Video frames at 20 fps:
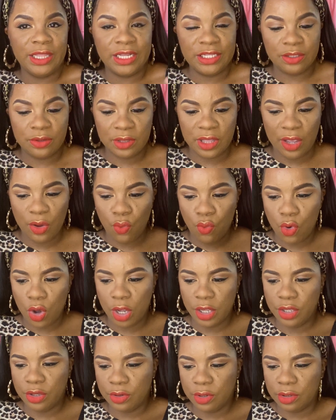That's what they
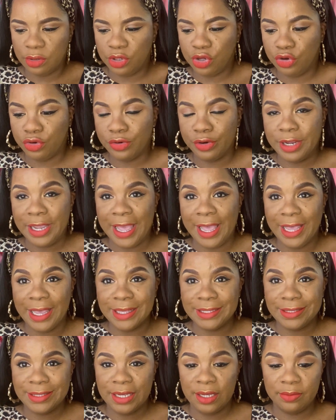want you to create,
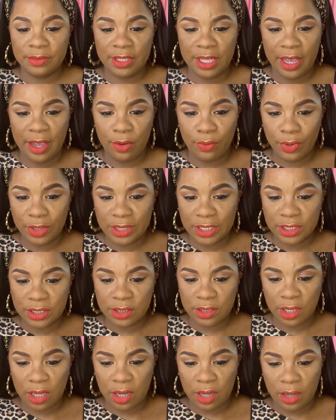it seems like, with
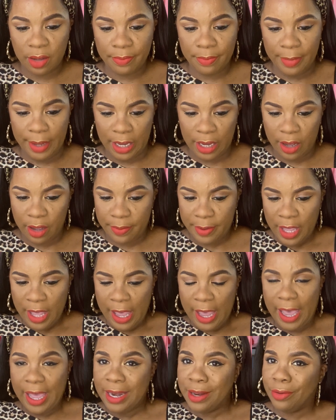this makeup.
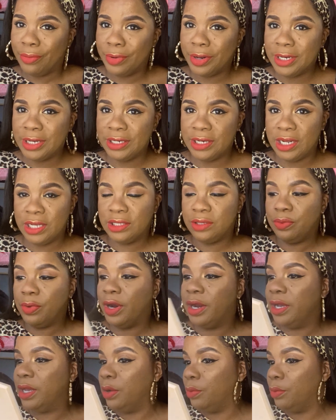And it really does work.